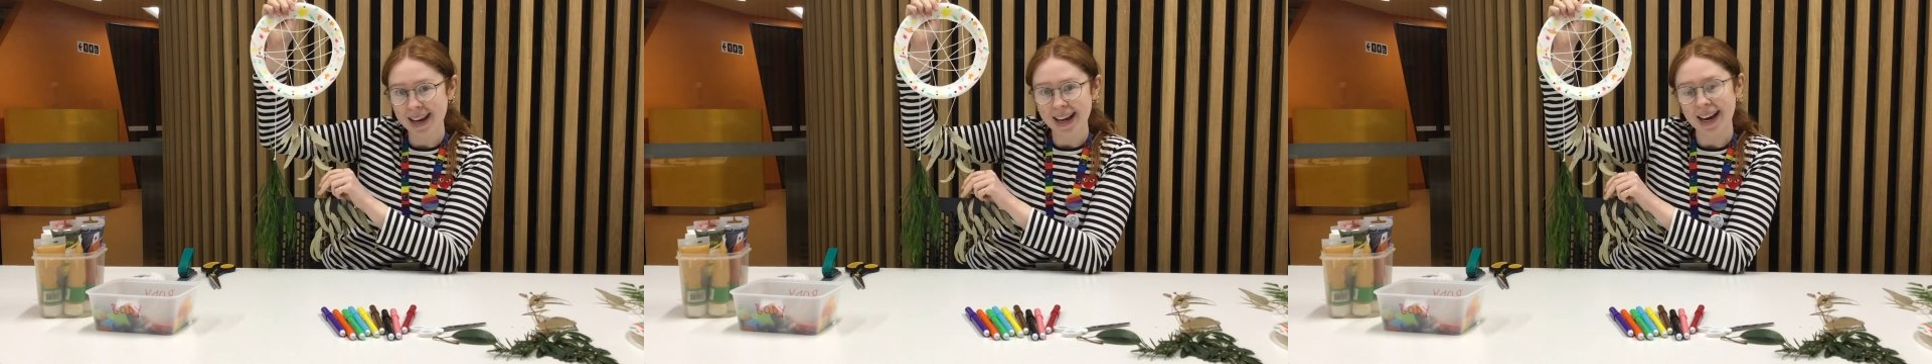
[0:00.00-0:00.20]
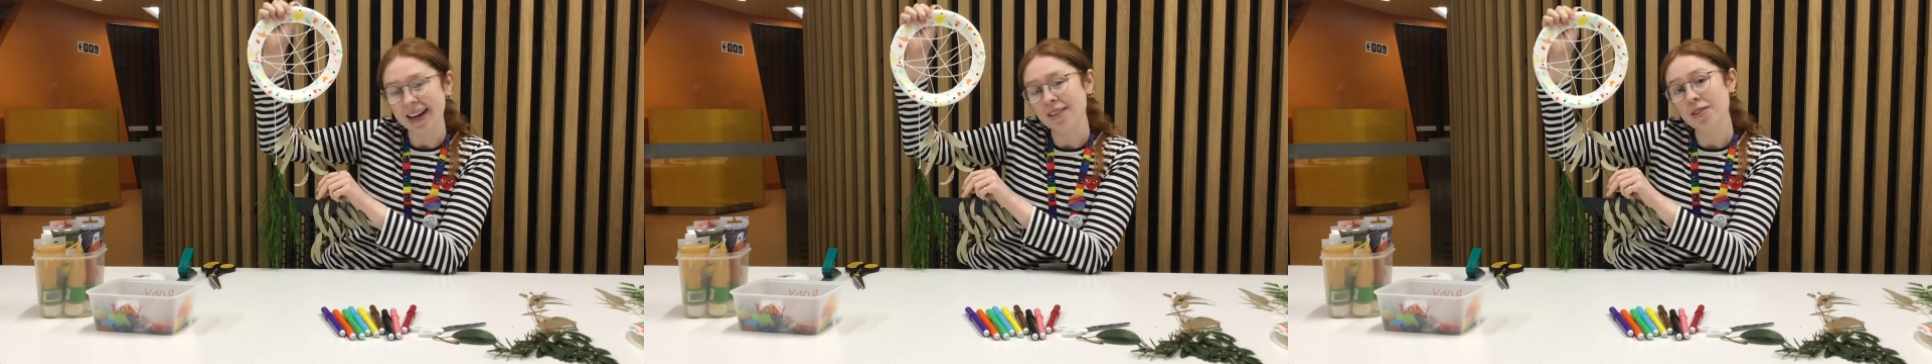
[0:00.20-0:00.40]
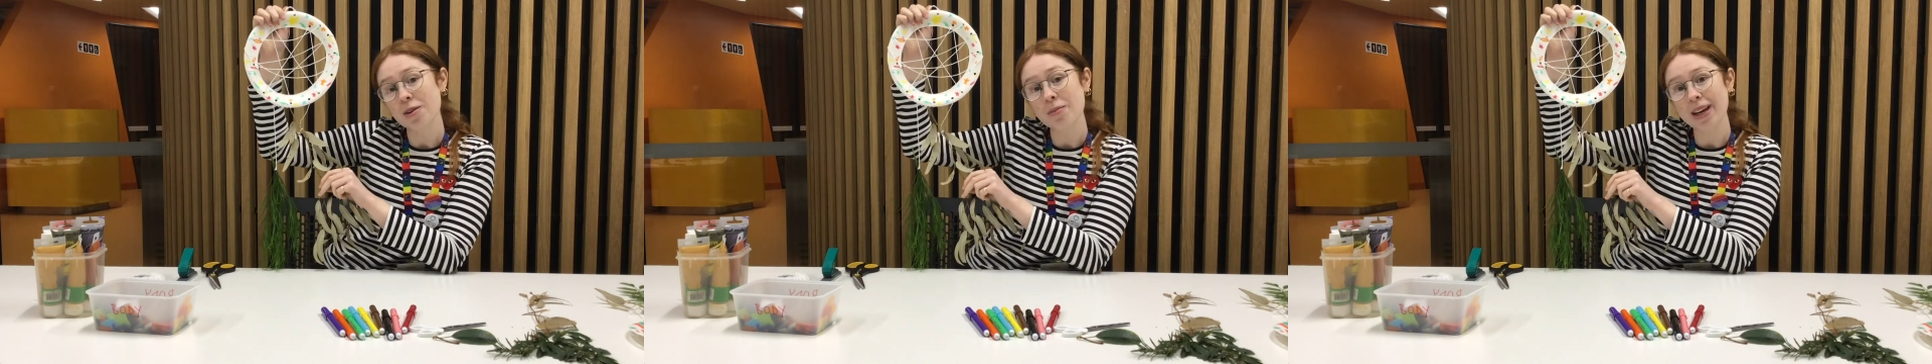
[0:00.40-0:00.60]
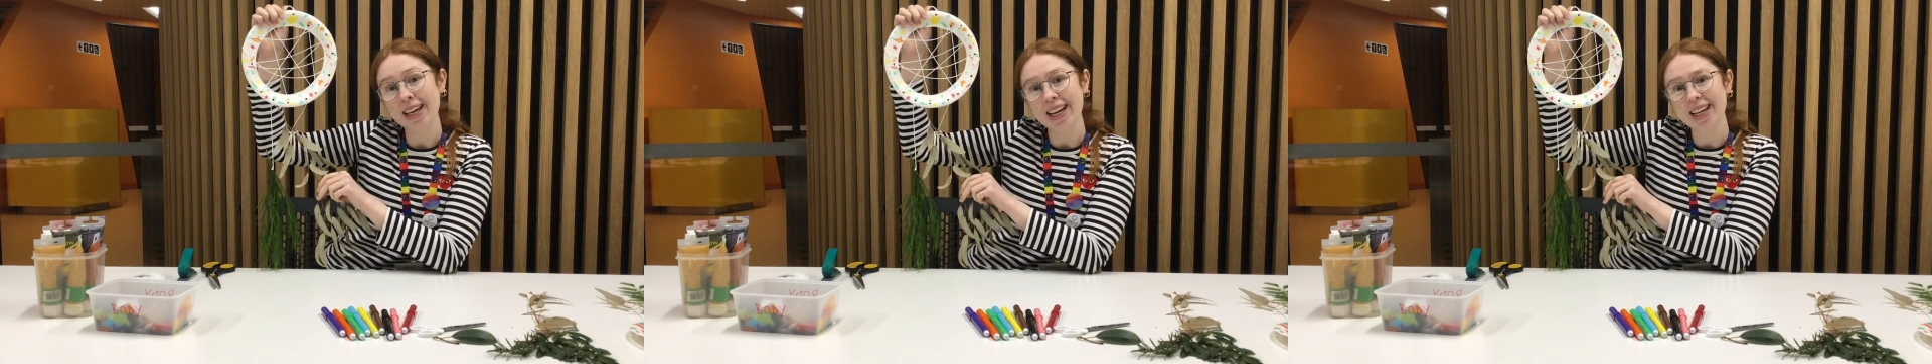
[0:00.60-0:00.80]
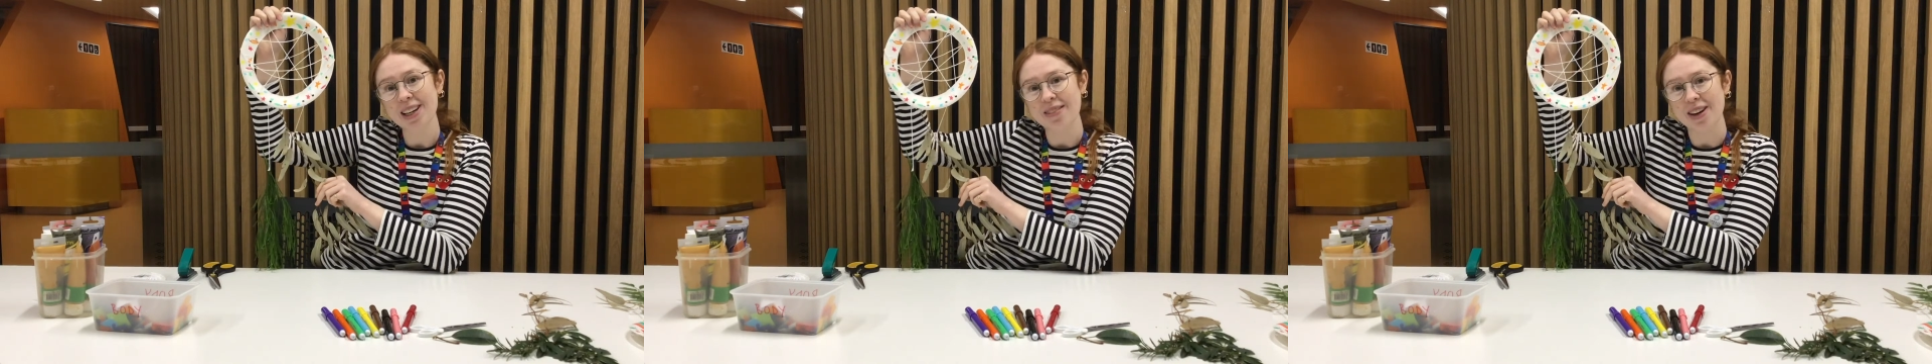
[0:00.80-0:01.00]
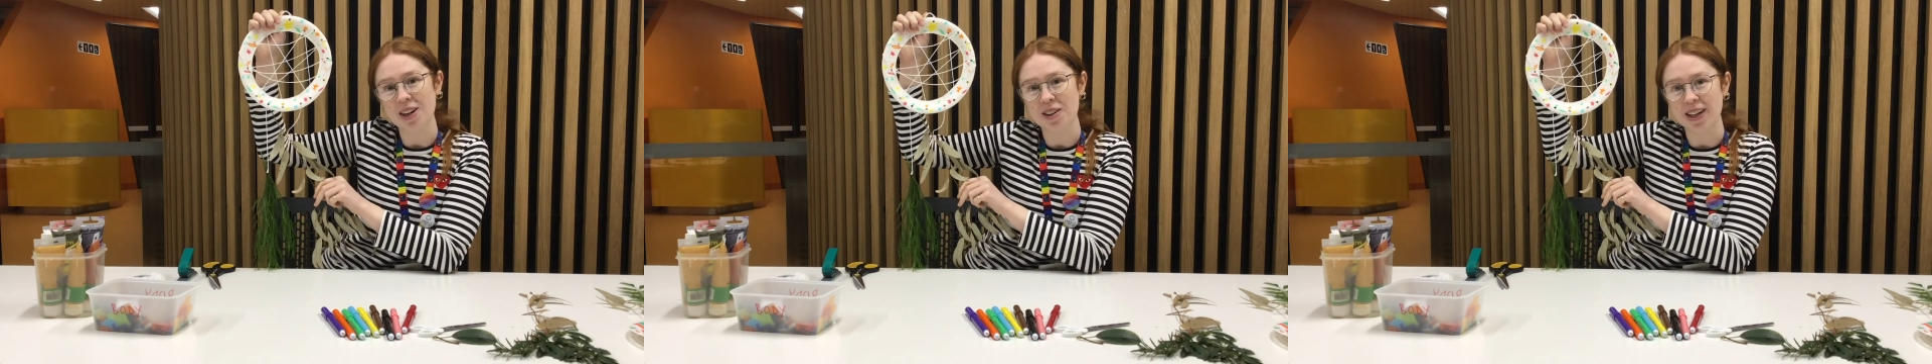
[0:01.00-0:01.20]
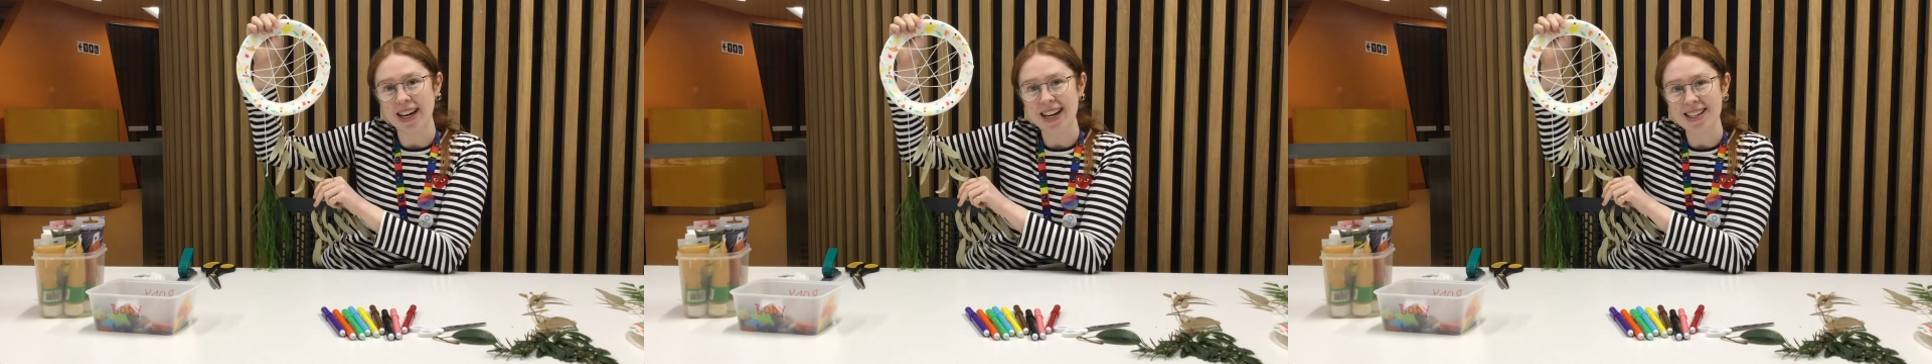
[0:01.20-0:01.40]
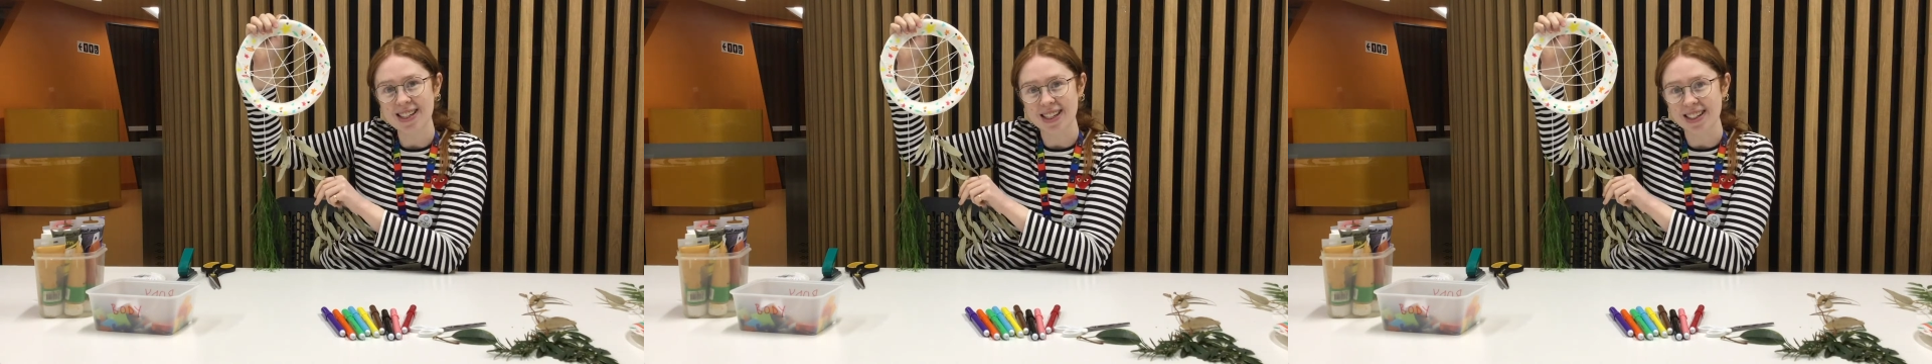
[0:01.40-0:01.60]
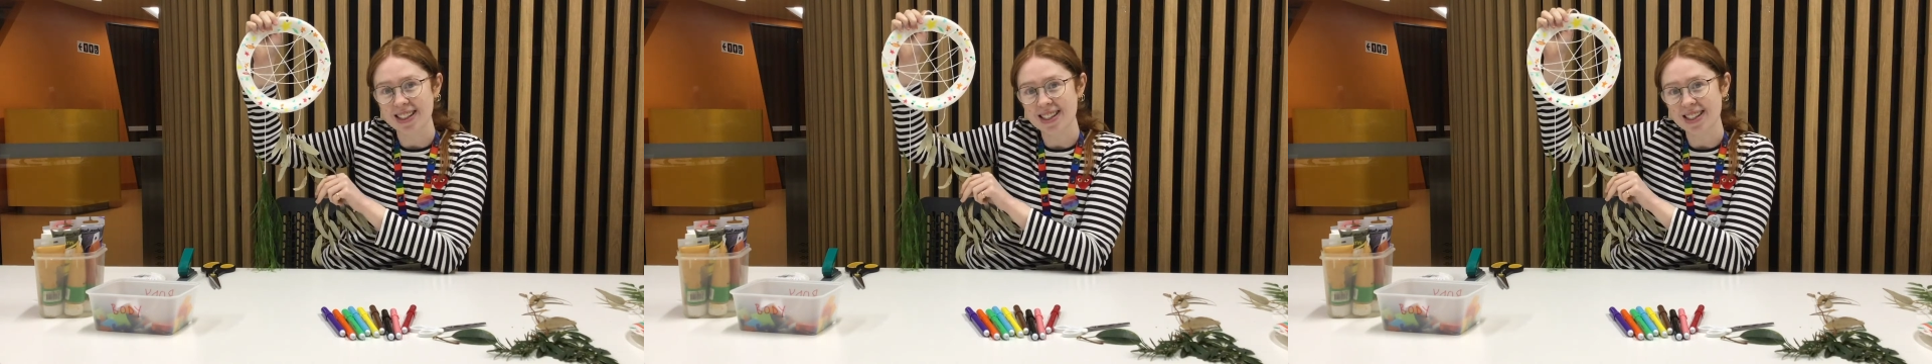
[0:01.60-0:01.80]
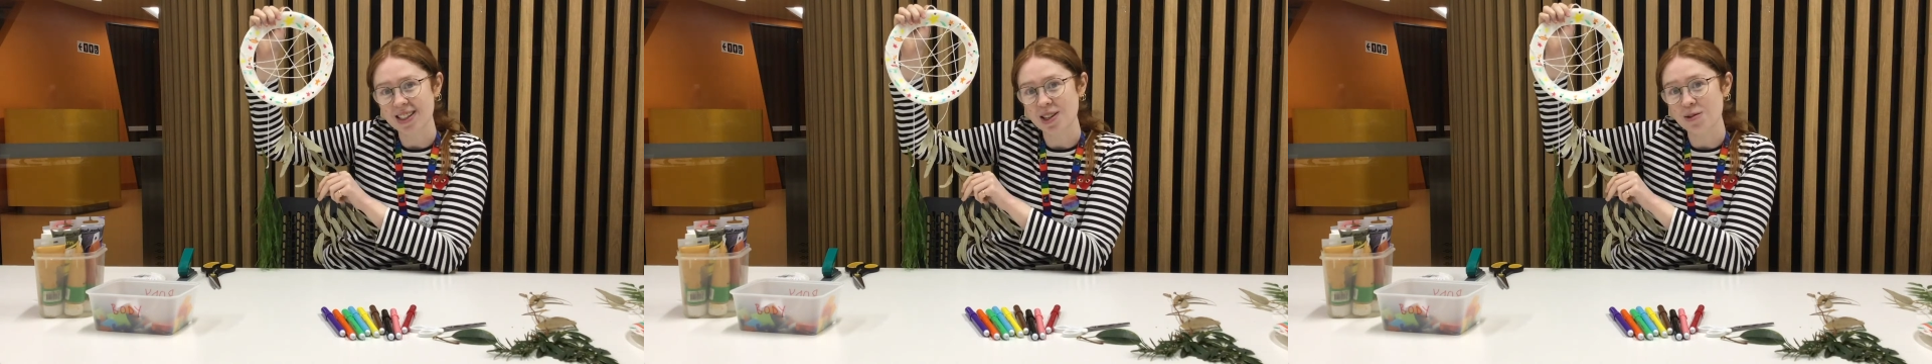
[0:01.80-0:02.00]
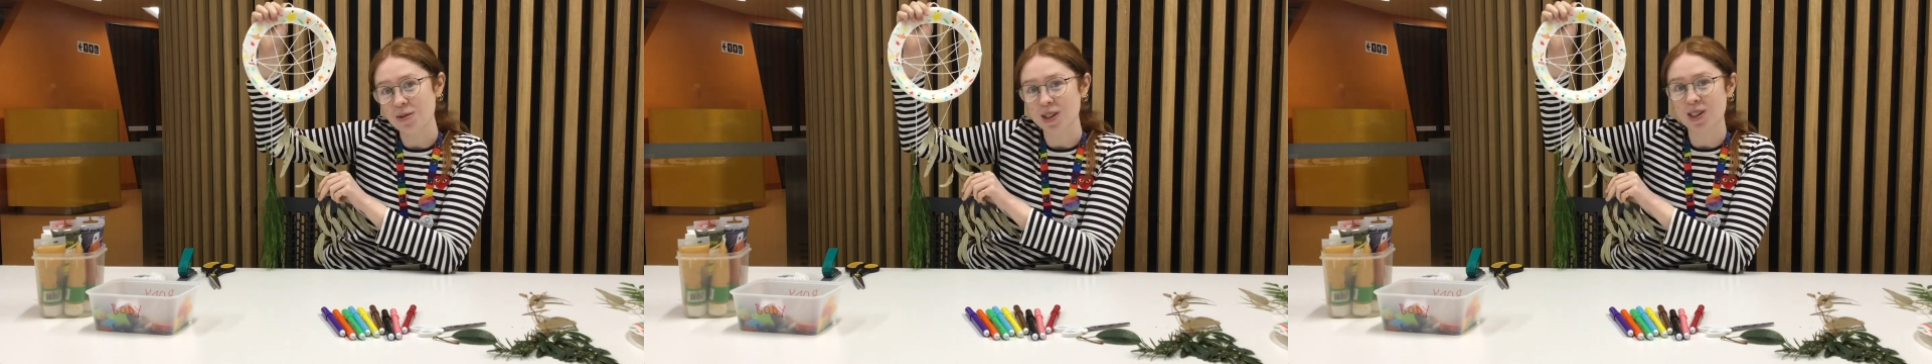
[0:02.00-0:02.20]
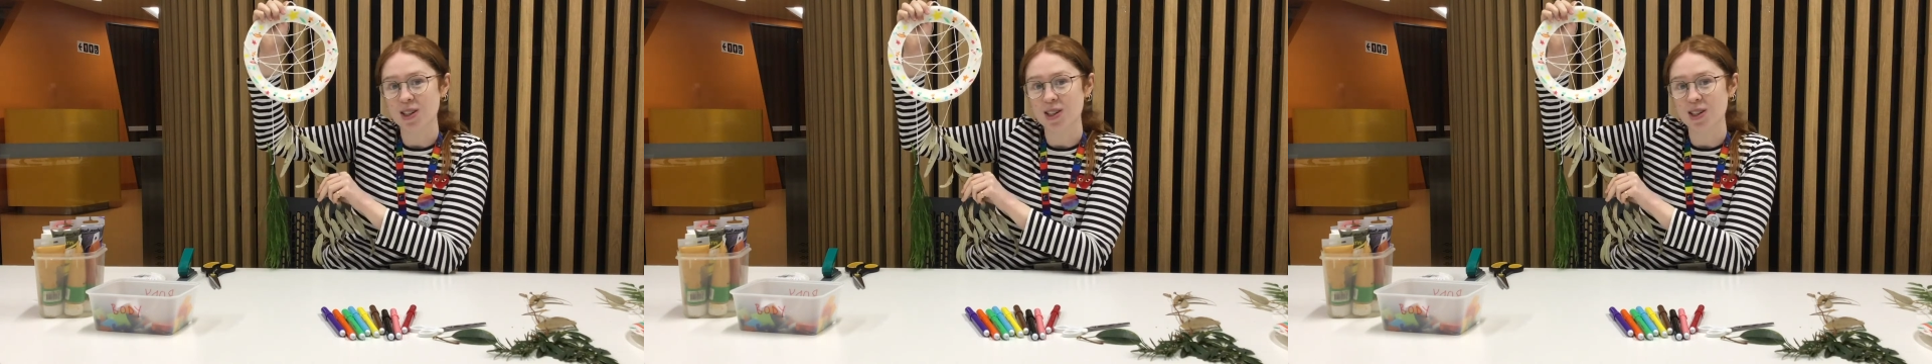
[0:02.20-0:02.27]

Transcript: And if you make any of our creations and you want